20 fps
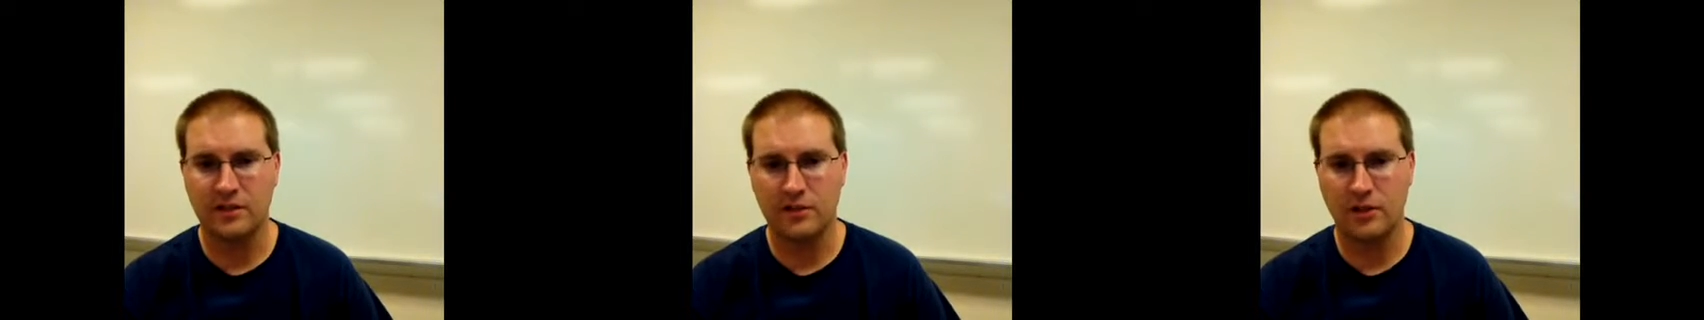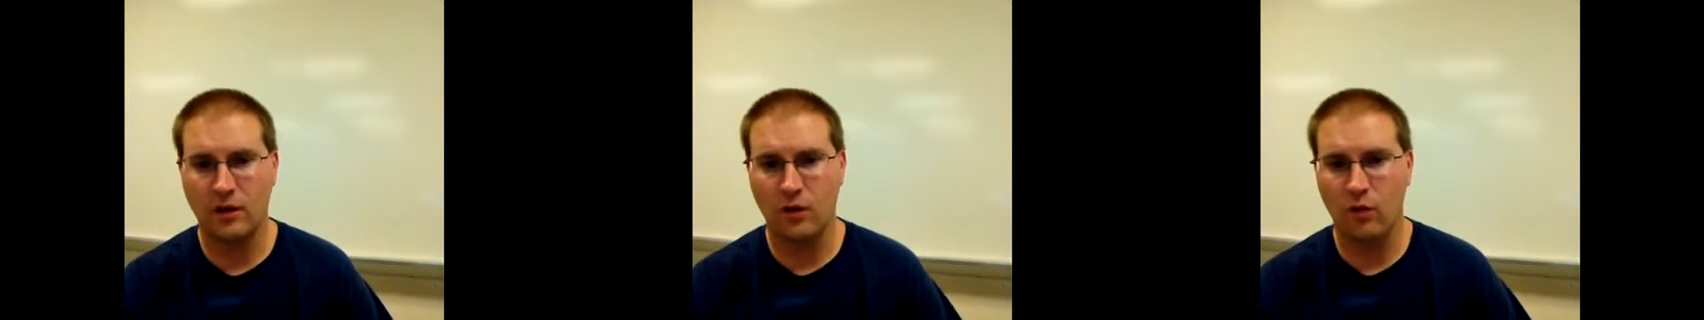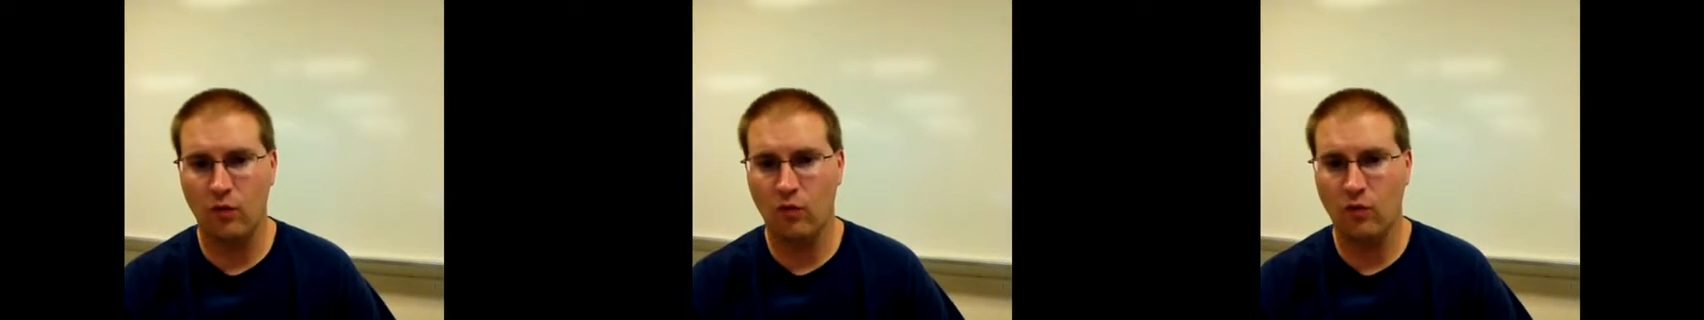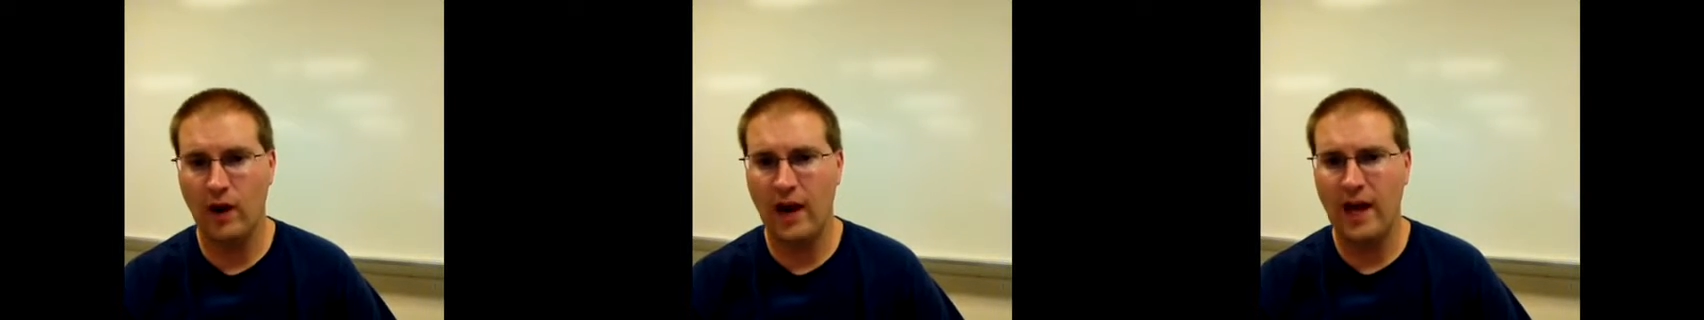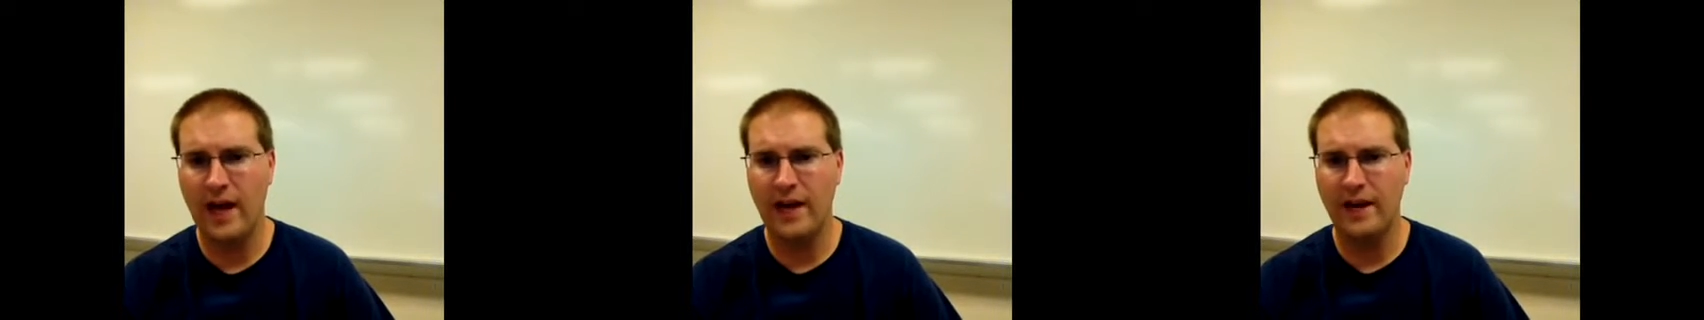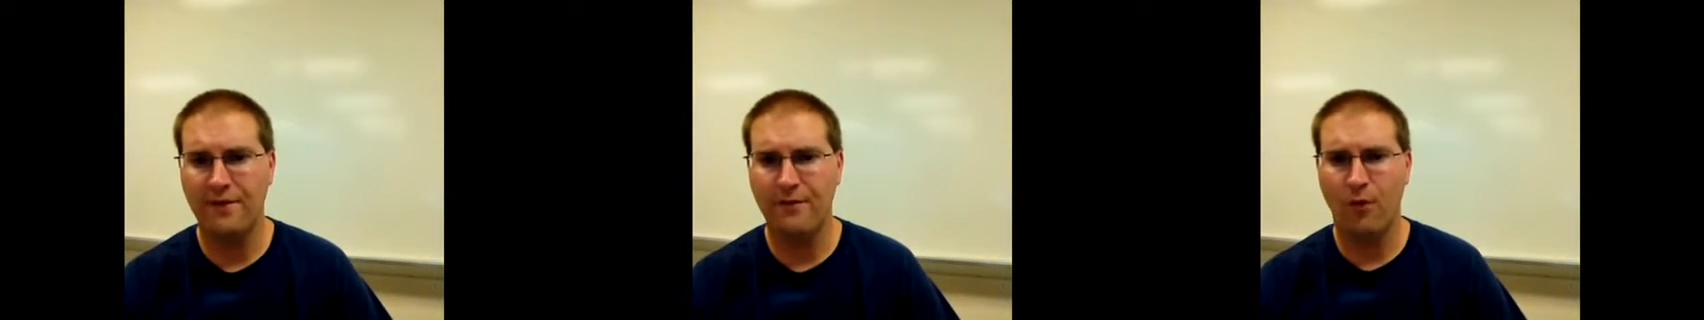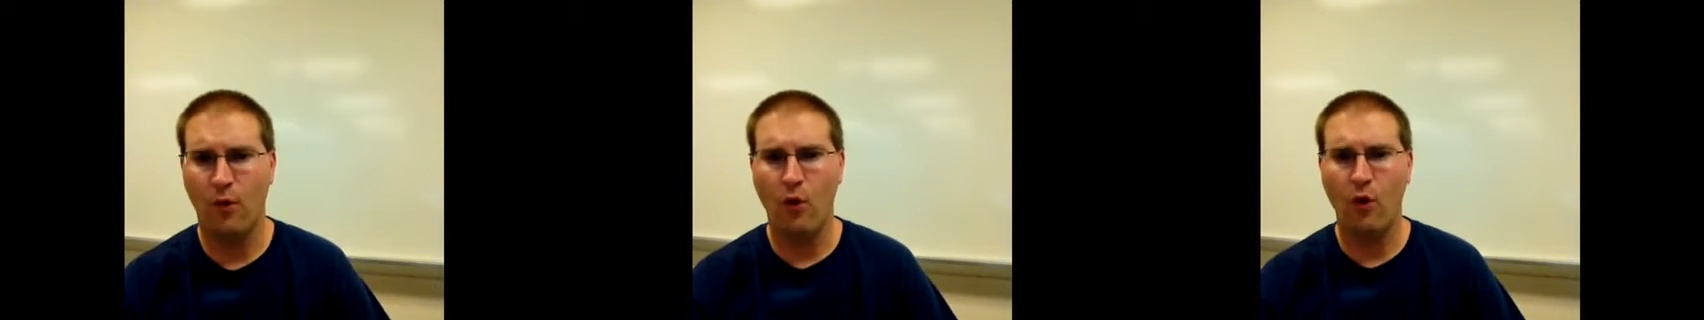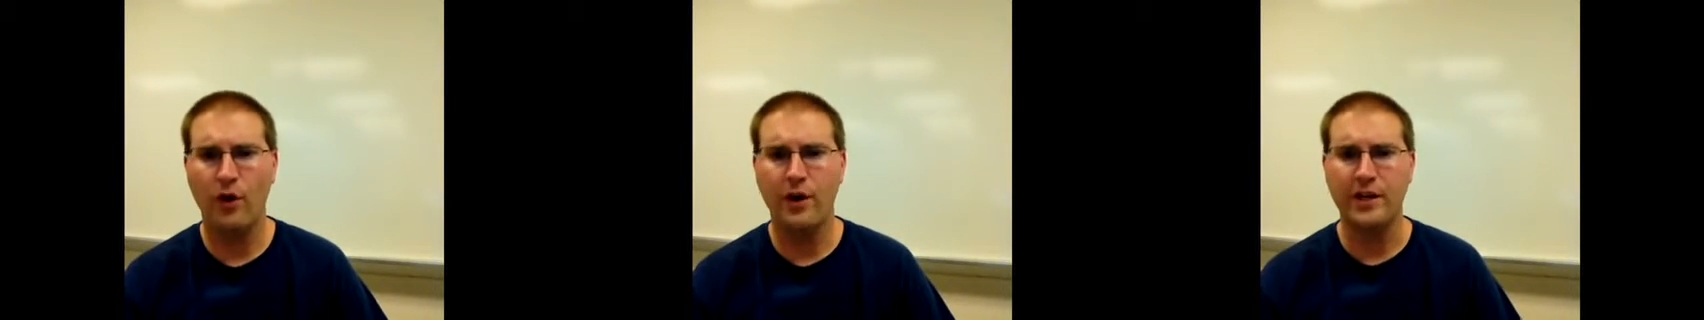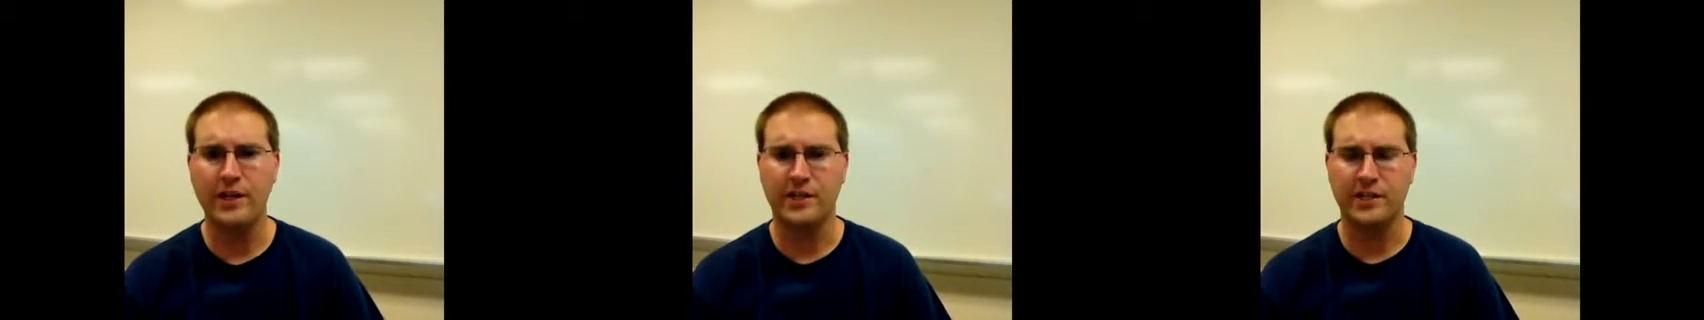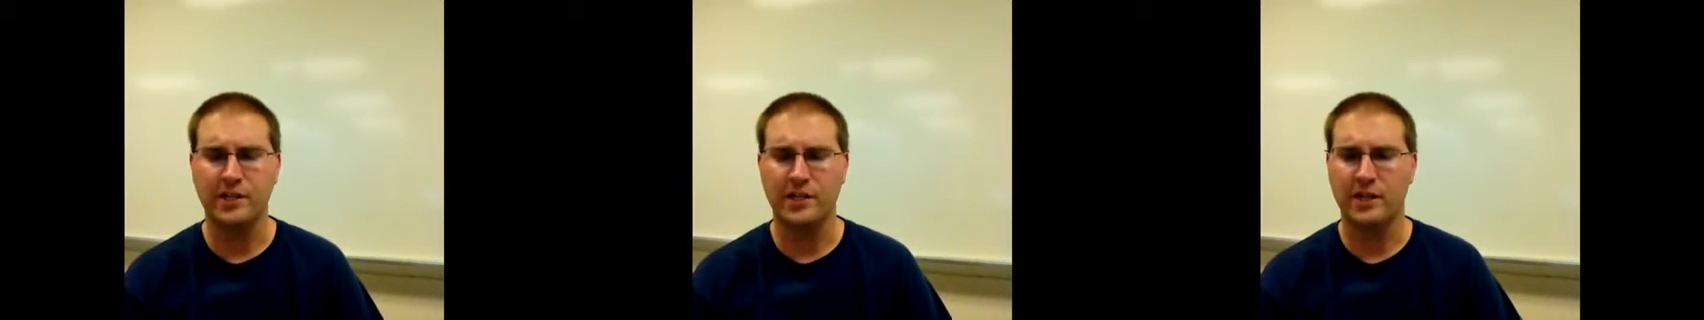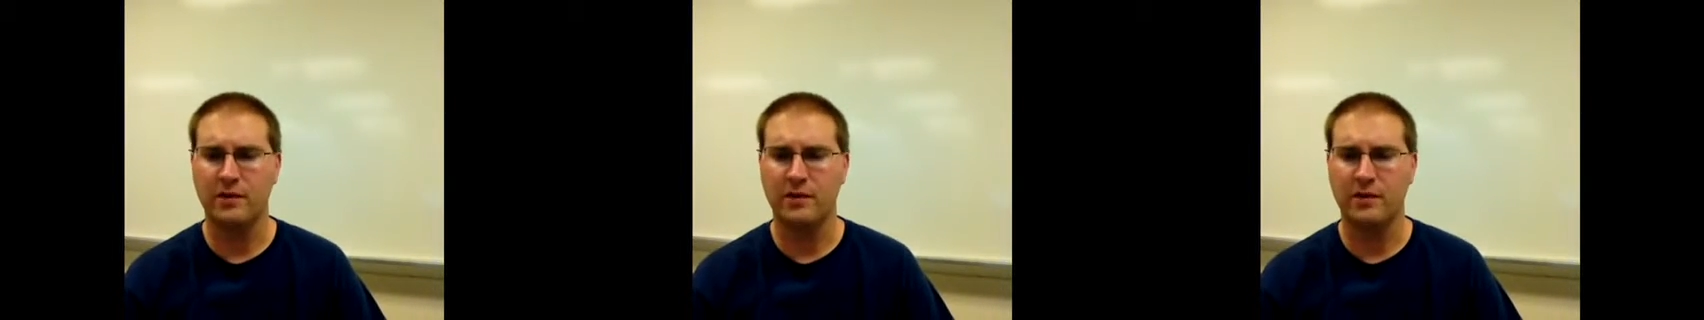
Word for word: so red and orange and,